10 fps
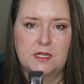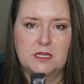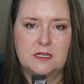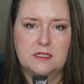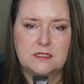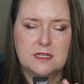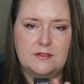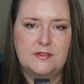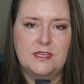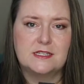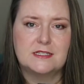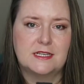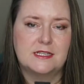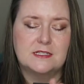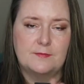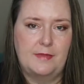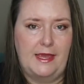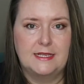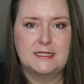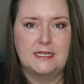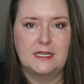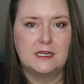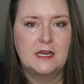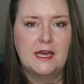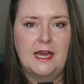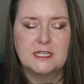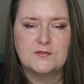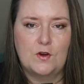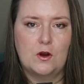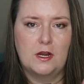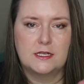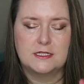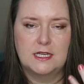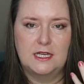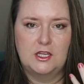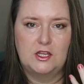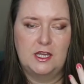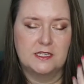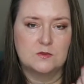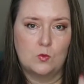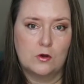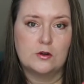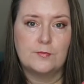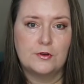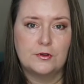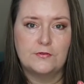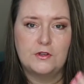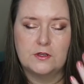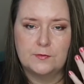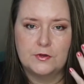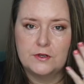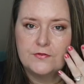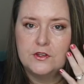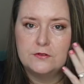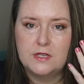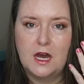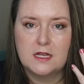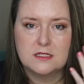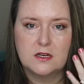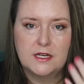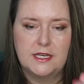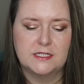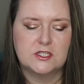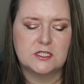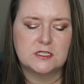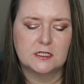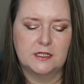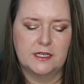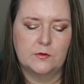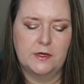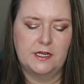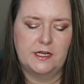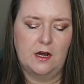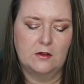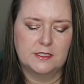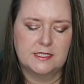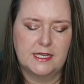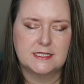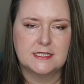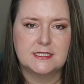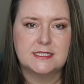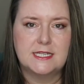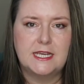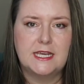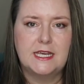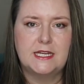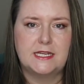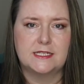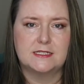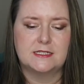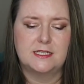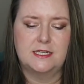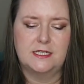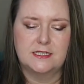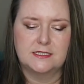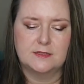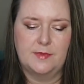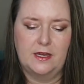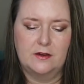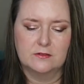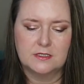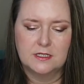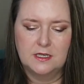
because this is amazing as far as it's waterproof. You can put a few dots on it. It's just a liquid and it only takes the teeniest amount.